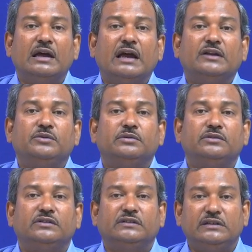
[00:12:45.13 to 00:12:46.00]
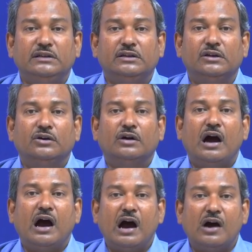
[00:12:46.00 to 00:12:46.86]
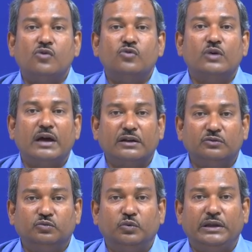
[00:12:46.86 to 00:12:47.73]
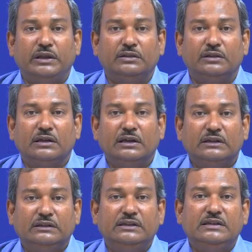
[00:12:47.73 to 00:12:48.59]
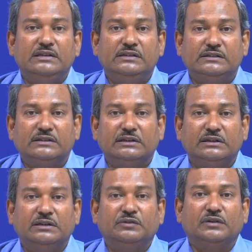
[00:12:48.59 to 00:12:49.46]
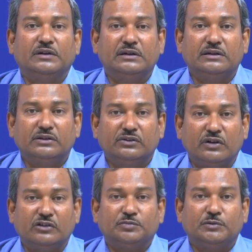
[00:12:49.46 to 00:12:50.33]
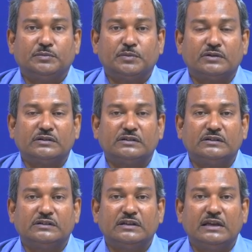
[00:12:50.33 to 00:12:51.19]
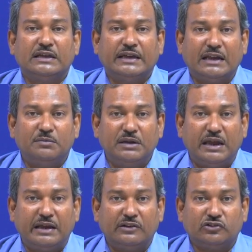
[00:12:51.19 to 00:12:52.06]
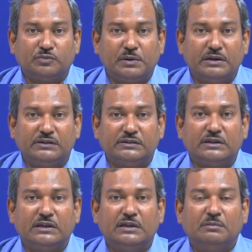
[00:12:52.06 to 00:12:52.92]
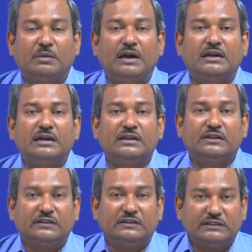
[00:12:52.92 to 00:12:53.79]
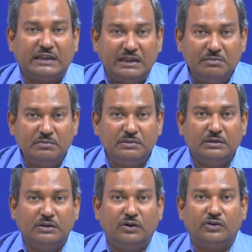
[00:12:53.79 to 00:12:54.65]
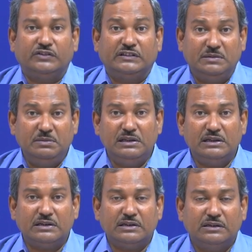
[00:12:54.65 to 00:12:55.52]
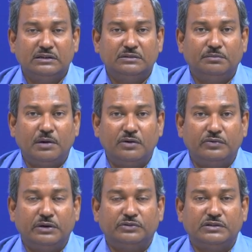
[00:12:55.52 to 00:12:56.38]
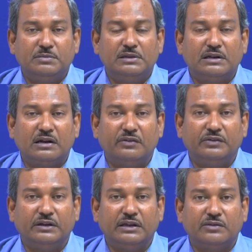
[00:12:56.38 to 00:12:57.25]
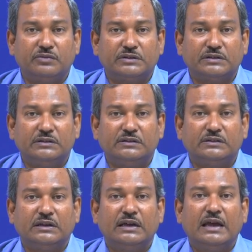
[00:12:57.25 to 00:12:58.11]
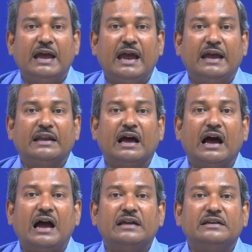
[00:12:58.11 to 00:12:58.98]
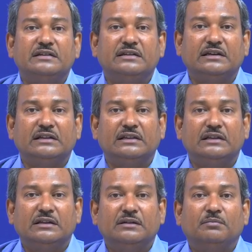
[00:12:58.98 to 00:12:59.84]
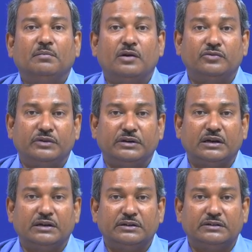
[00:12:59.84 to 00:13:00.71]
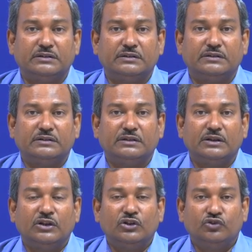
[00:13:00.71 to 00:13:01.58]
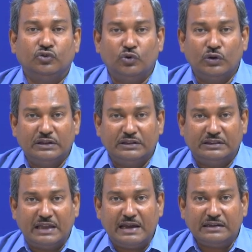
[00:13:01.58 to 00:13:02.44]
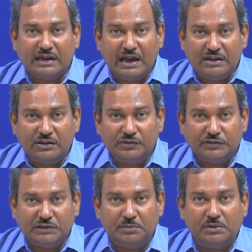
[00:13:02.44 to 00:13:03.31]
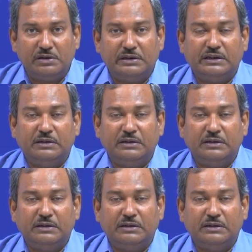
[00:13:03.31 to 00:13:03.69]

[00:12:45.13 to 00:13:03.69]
and you would see how and when these different transport processes can be expressed by same or similar governing equations and identical boundary conditions. So, that kind of similarity